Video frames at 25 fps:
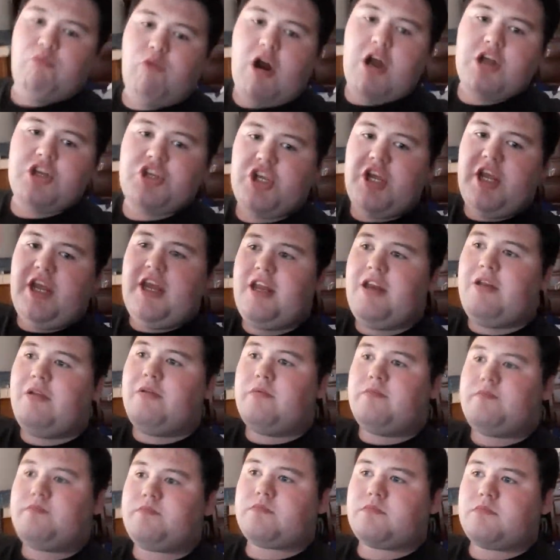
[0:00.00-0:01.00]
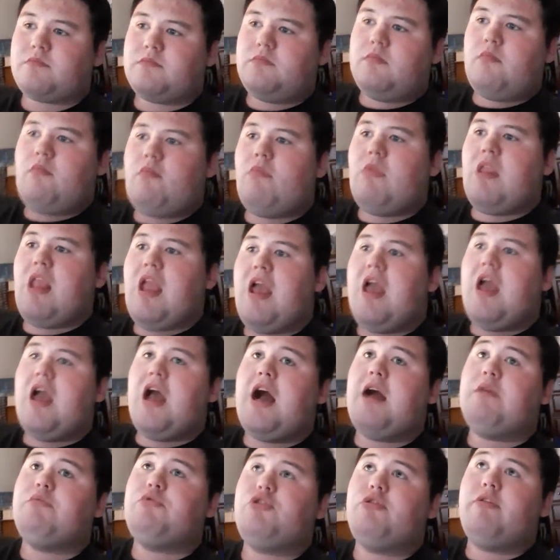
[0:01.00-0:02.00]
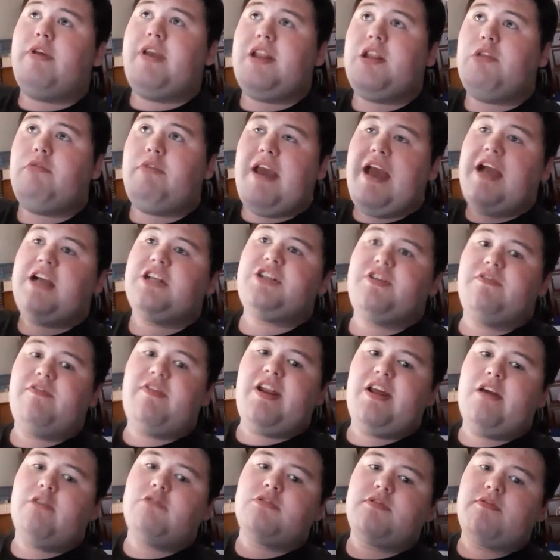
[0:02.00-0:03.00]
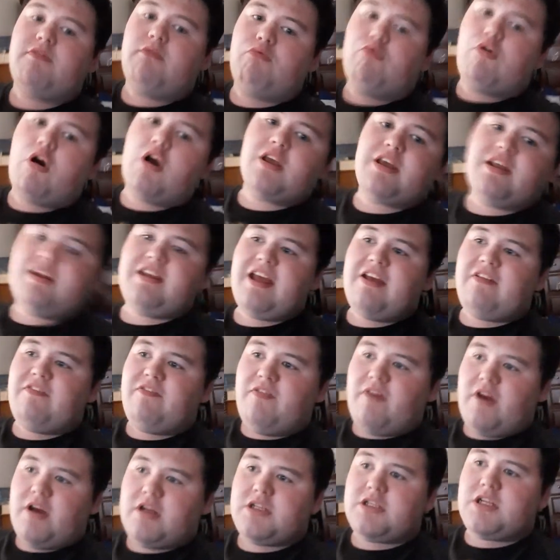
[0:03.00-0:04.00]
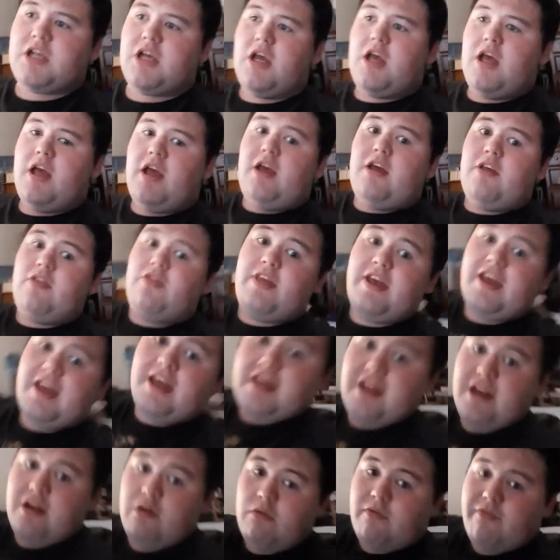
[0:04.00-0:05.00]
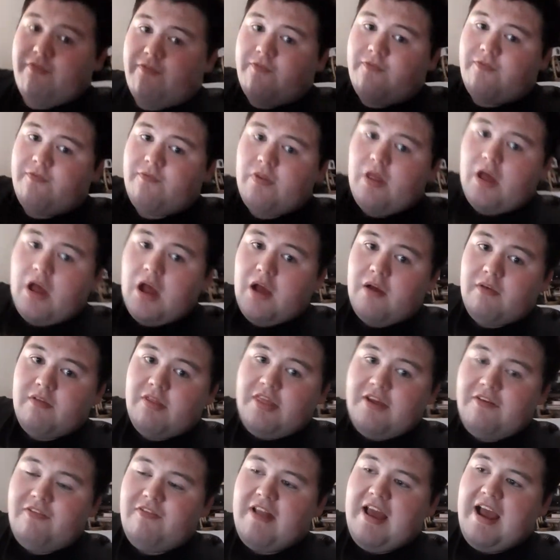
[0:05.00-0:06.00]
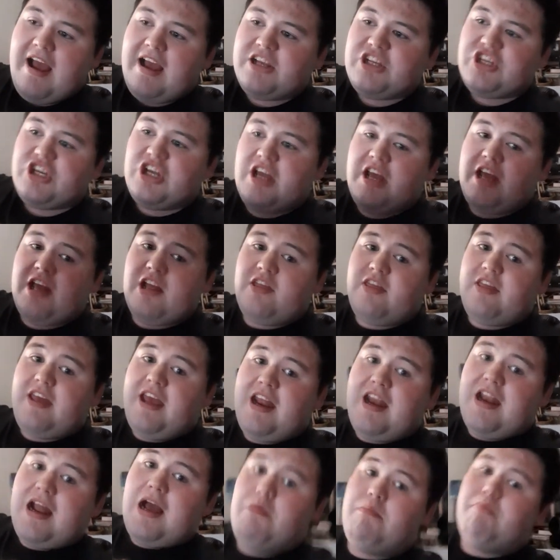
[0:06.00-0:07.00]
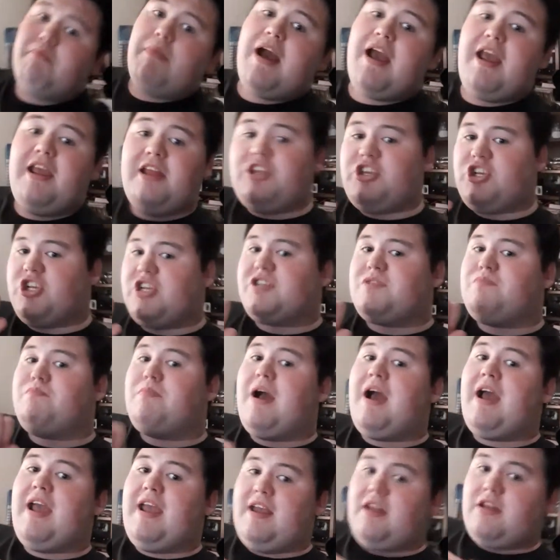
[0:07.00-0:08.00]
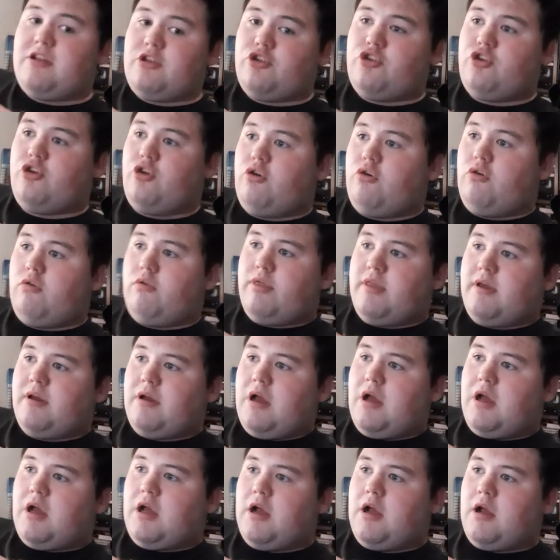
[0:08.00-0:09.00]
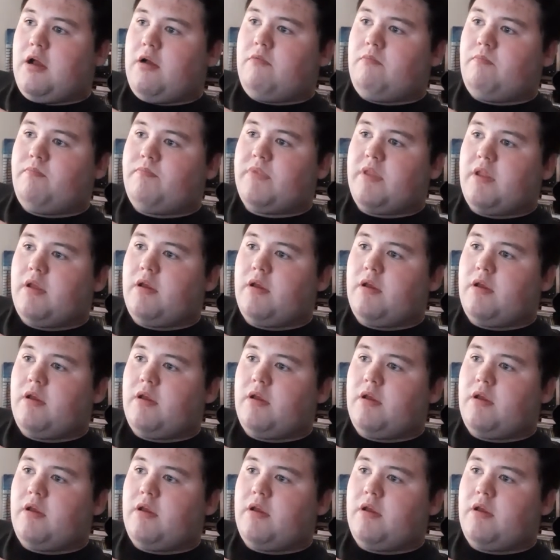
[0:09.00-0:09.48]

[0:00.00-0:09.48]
watching I'm doing the reaction videos for Walking Dead first, then um, The Flash, then I might just might do the um